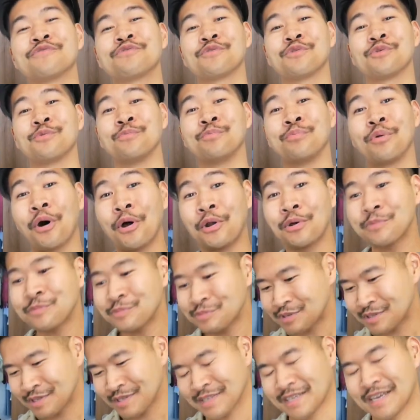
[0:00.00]
the
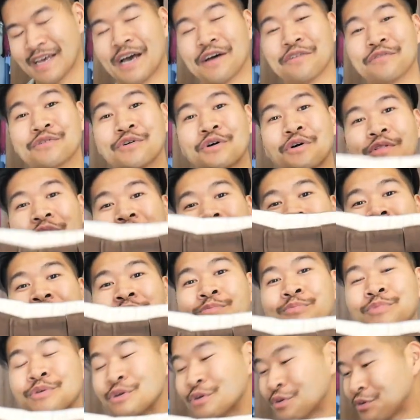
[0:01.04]
bottoms, I've got these
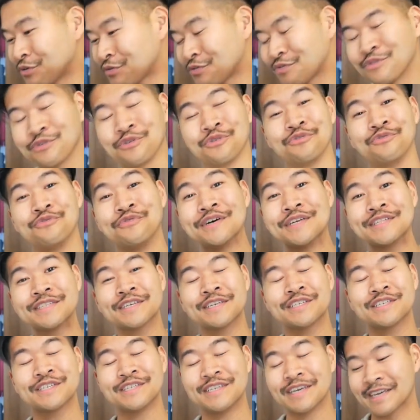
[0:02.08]
beautiful
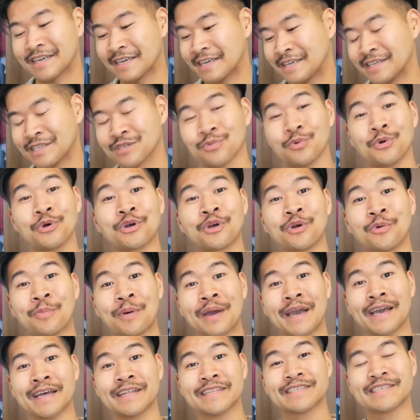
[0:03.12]
vintage Dickies worker
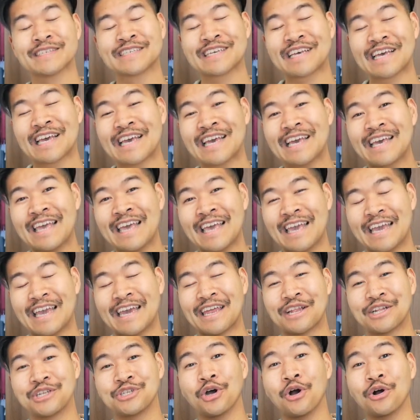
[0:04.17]
pants
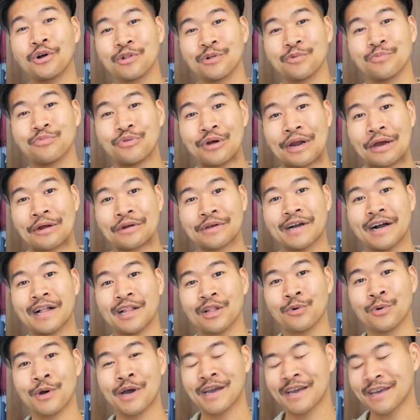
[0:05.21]
in a chocolate brown
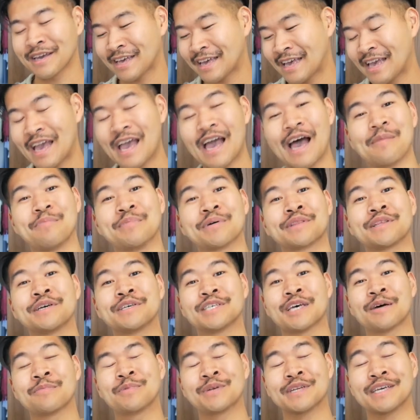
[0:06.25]
colorway. I picked
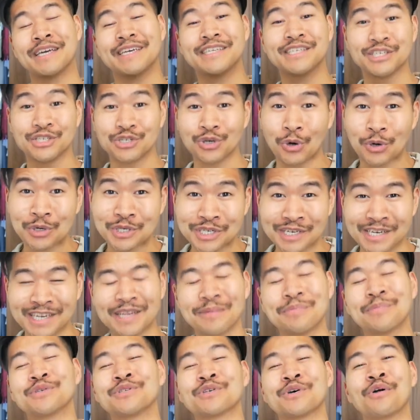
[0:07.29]
these up in Kichijoji in
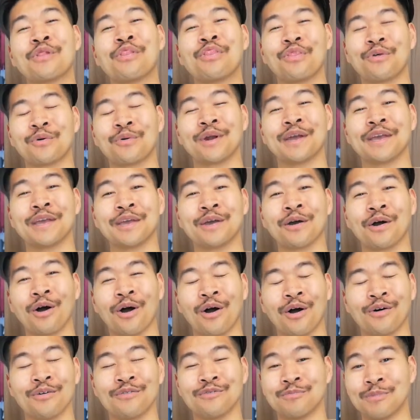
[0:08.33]
episode 3
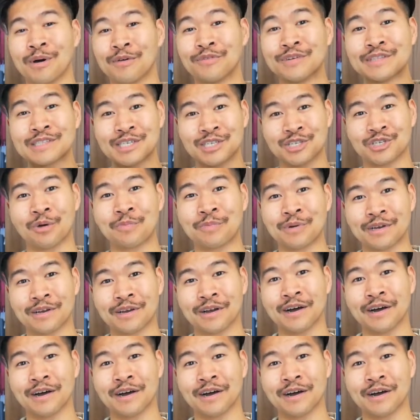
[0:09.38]
of my vintage shopping